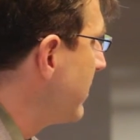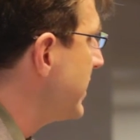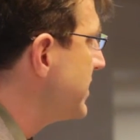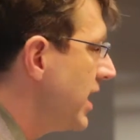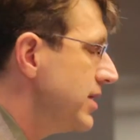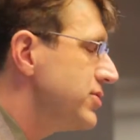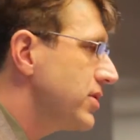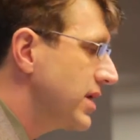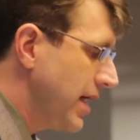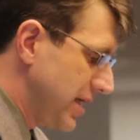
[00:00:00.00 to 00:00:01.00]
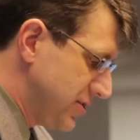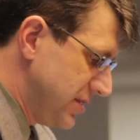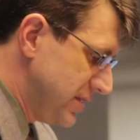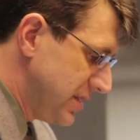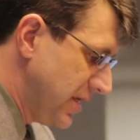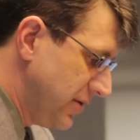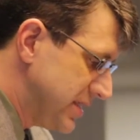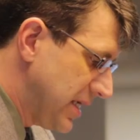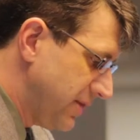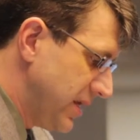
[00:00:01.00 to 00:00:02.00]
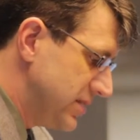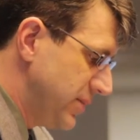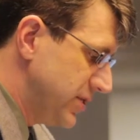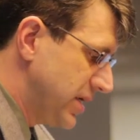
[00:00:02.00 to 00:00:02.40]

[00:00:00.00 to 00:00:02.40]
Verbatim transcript: of the potential connections here in Southeast